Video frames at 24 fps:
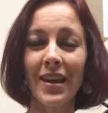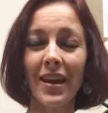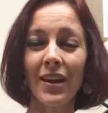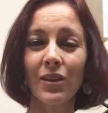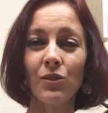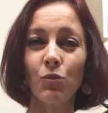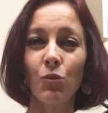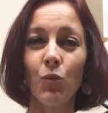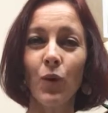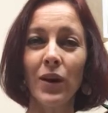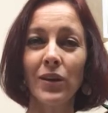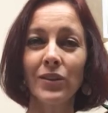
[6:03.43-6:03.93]

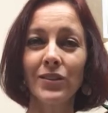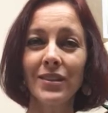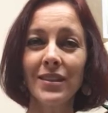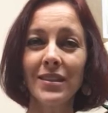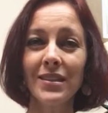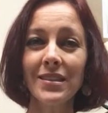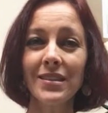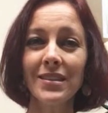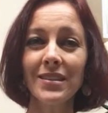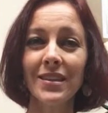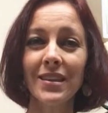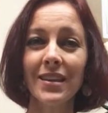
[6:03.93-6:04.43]
and
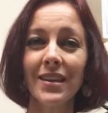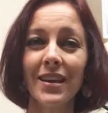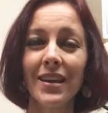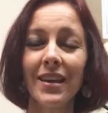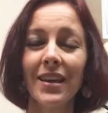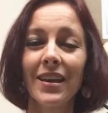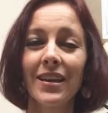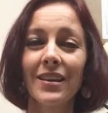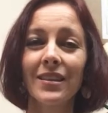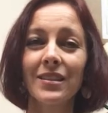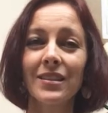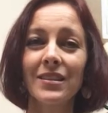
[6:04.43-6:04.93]
Wellness.
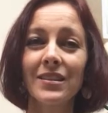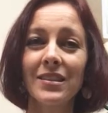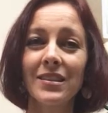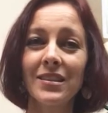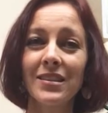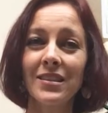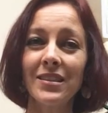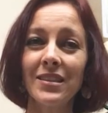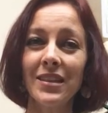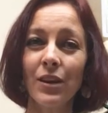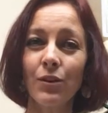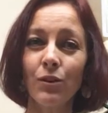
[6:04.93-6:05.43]
This
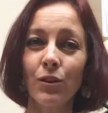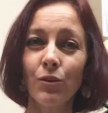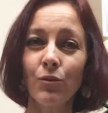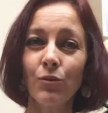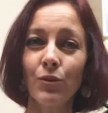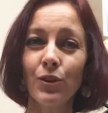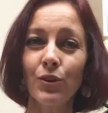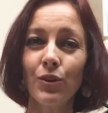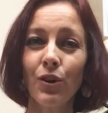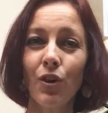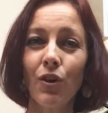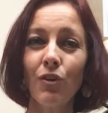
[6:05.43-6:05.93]
is Sarah
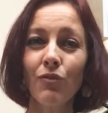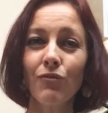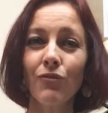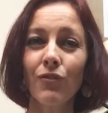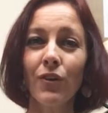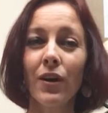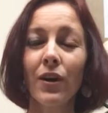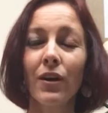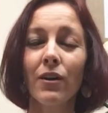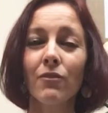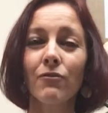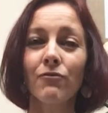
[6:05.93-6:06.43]

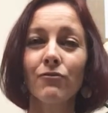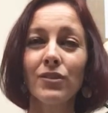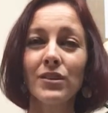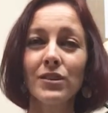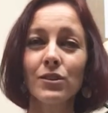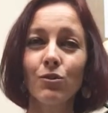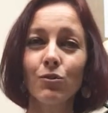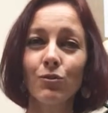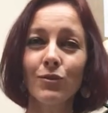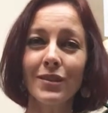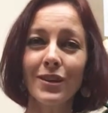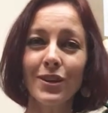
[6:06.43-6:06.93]
Rudolph,
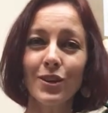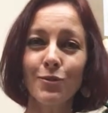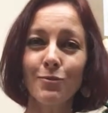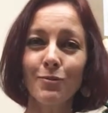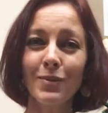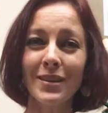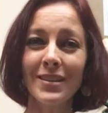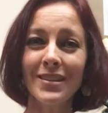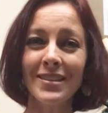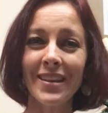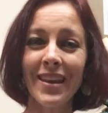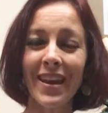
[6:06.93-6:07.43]
physical
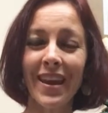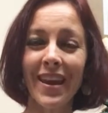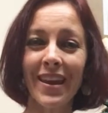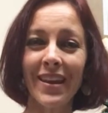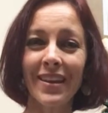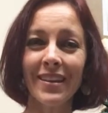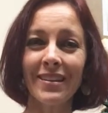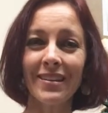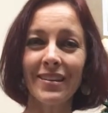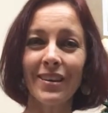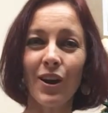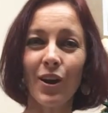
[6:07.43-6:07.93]
therapist
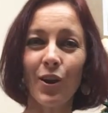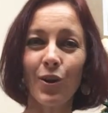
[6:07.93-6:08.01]
and